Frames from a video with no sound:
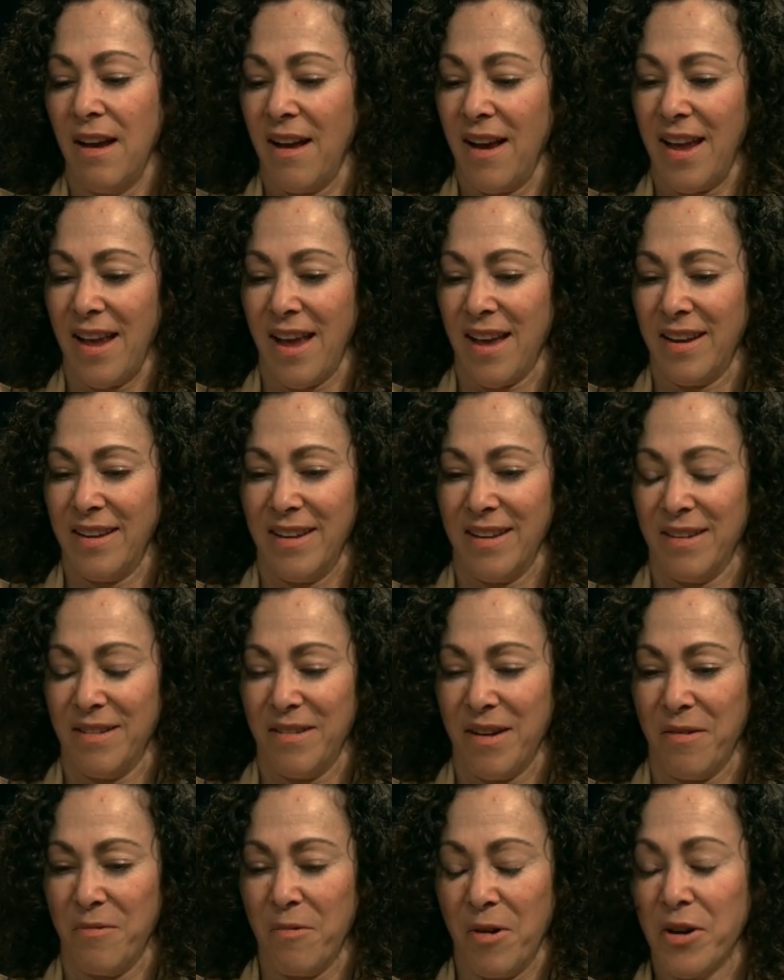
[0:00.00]
I had a,
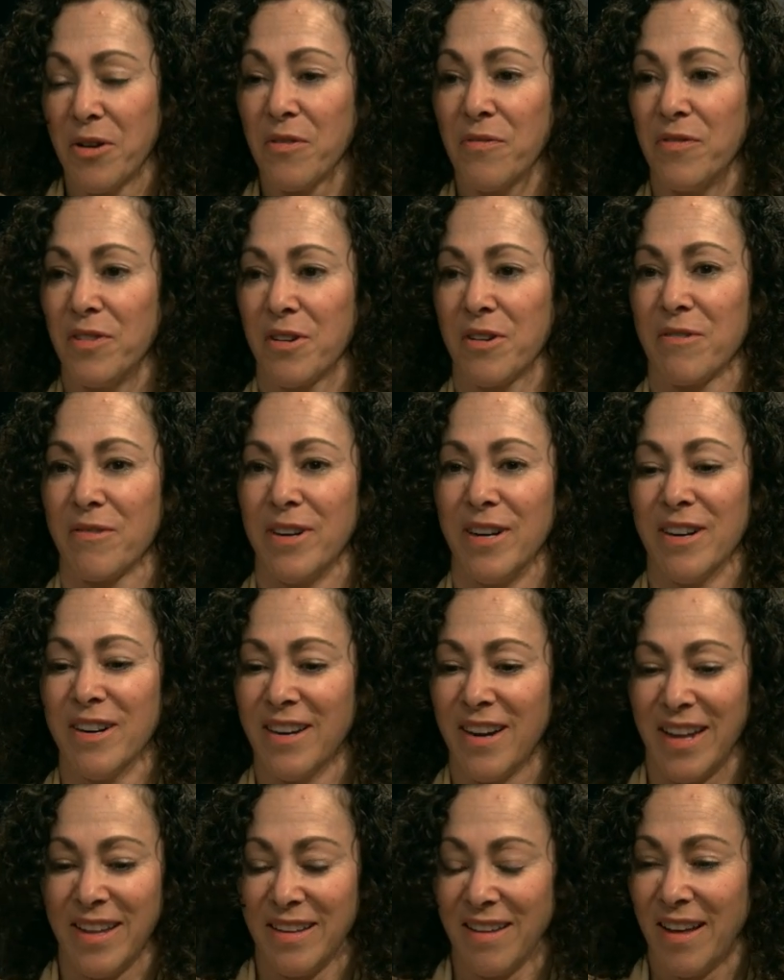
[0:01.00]
a wonderful career,
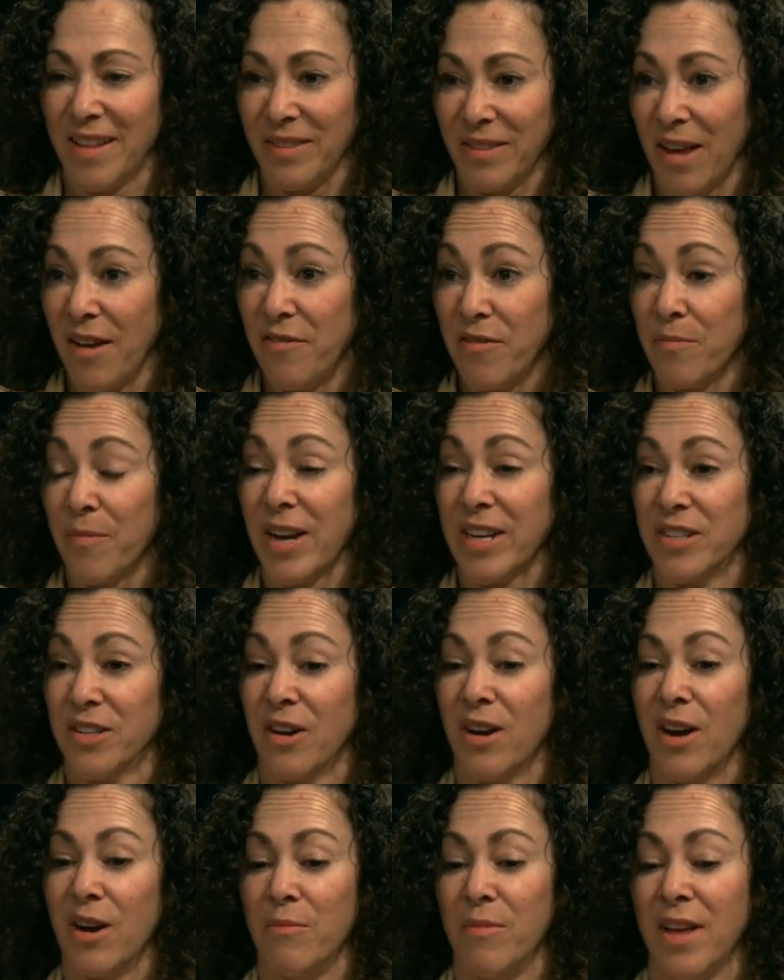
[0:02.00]
and I, I, loved my
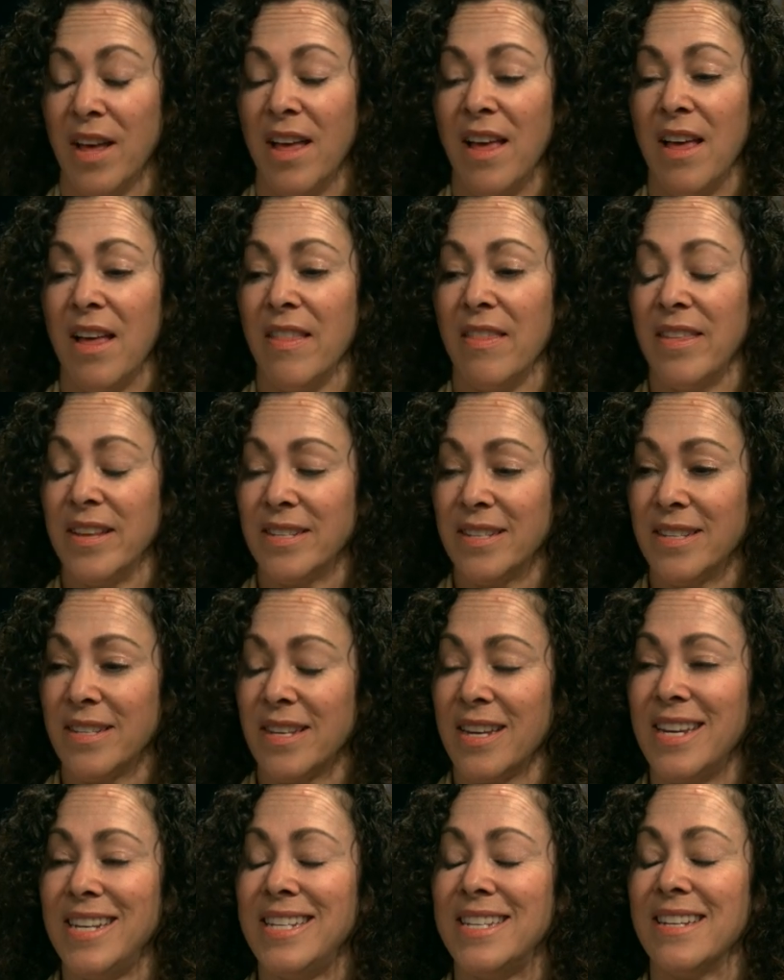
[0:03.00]
job. This is
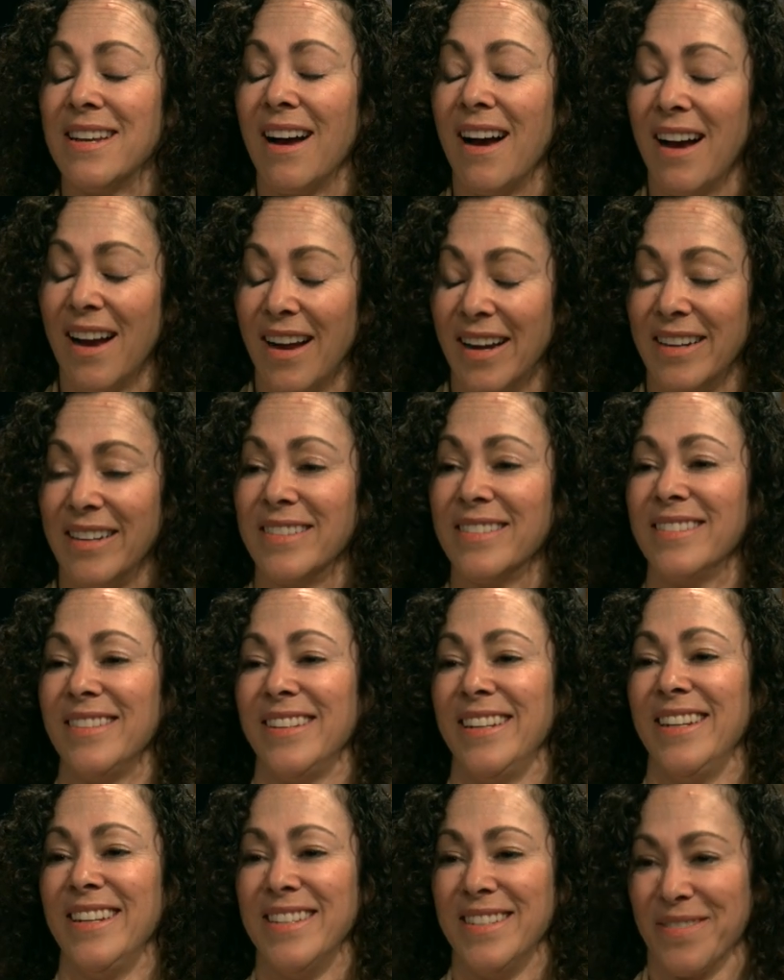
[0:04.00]
an
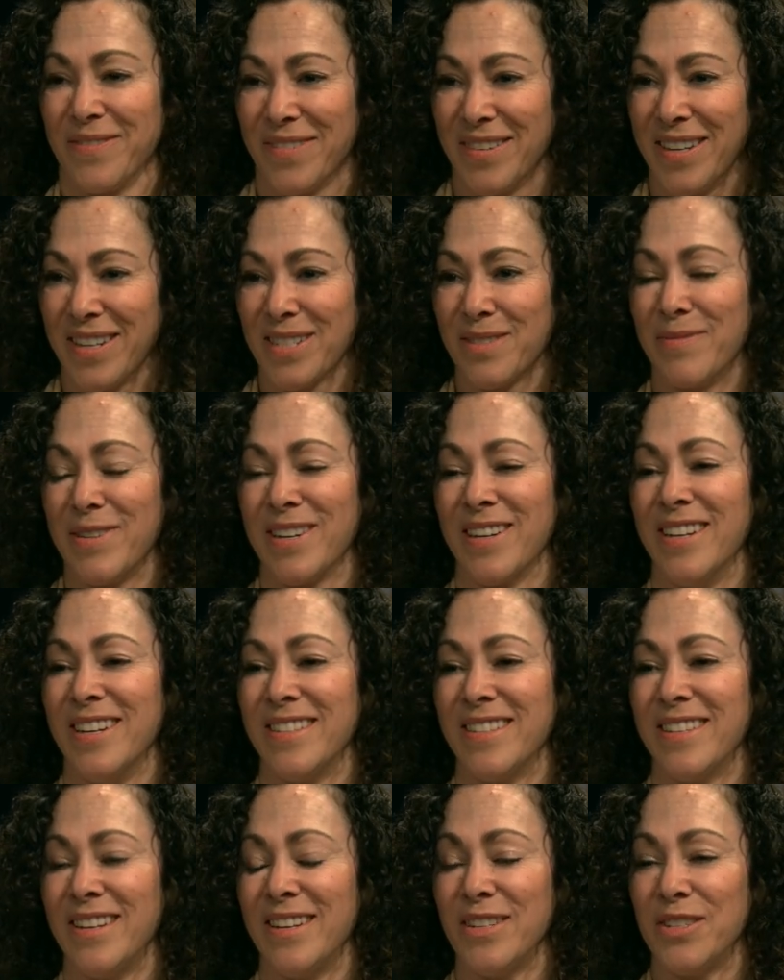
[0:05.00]
entirely different
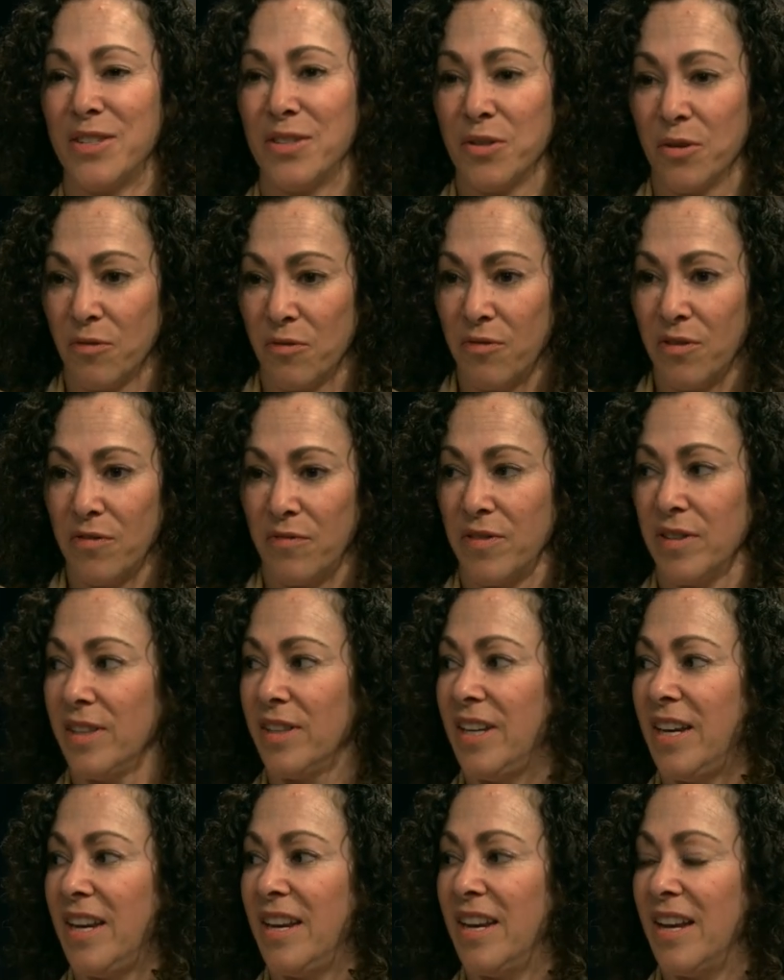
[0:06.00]
experience. It is so
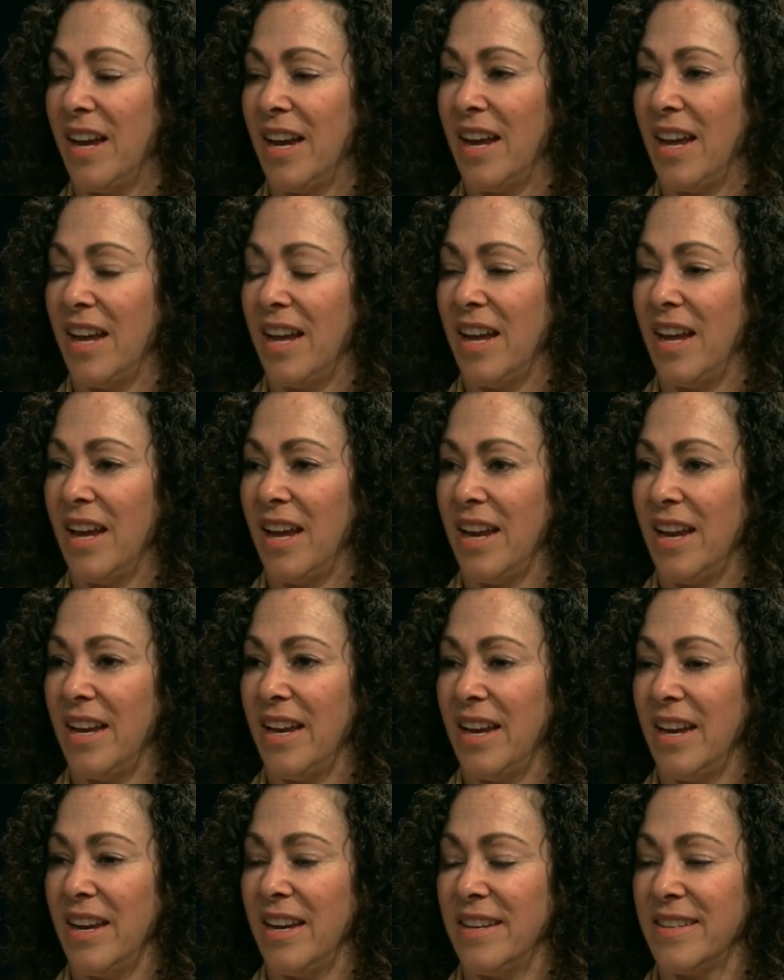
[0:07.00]
fulfilling. I,
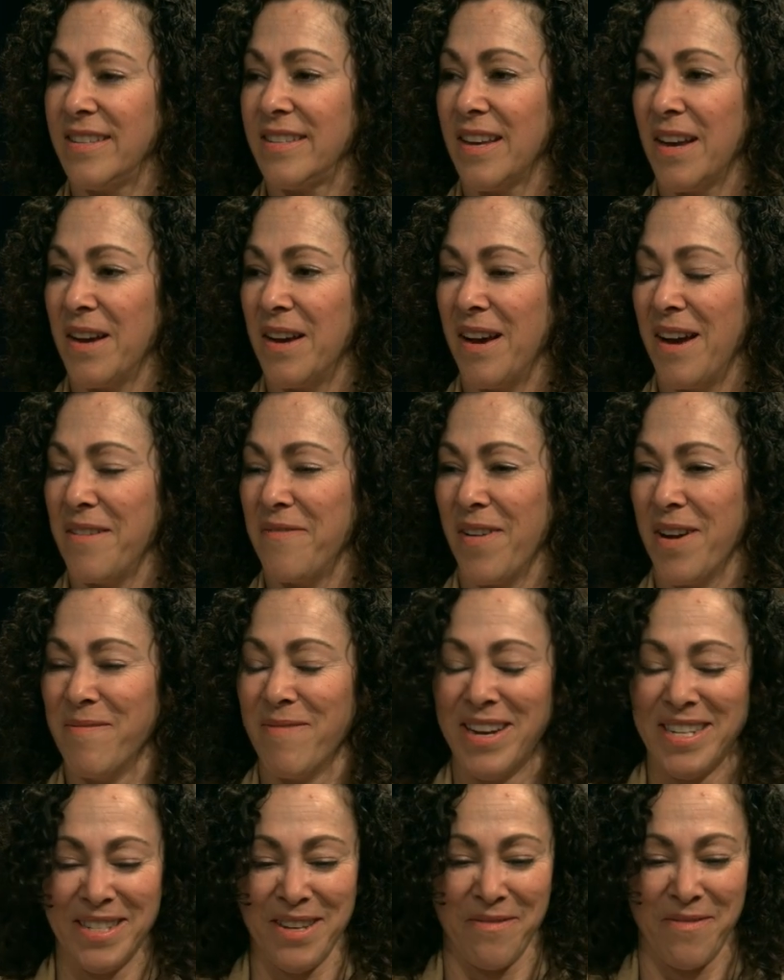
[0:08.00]
it's, uh, I find
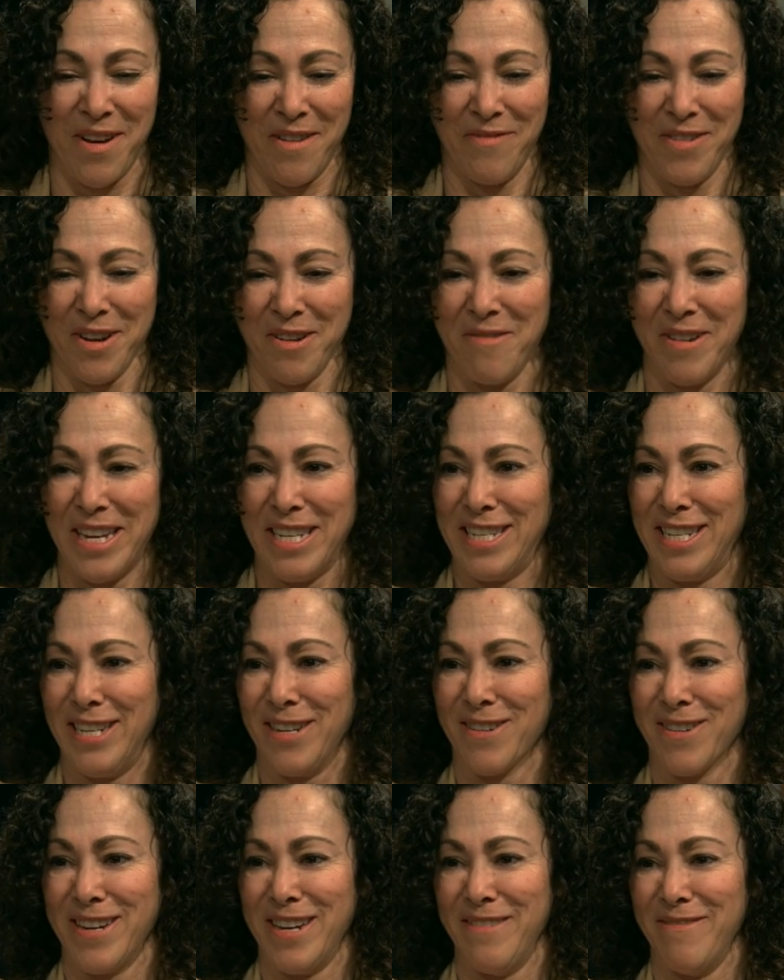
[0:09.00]
myself often quite
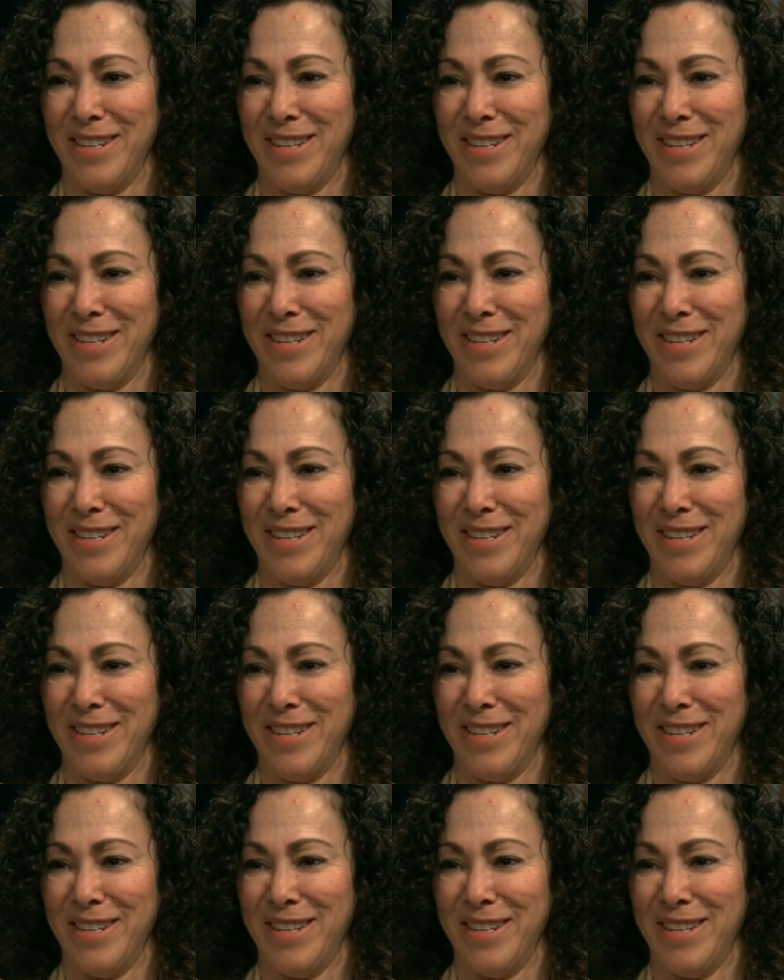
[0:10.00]
teary,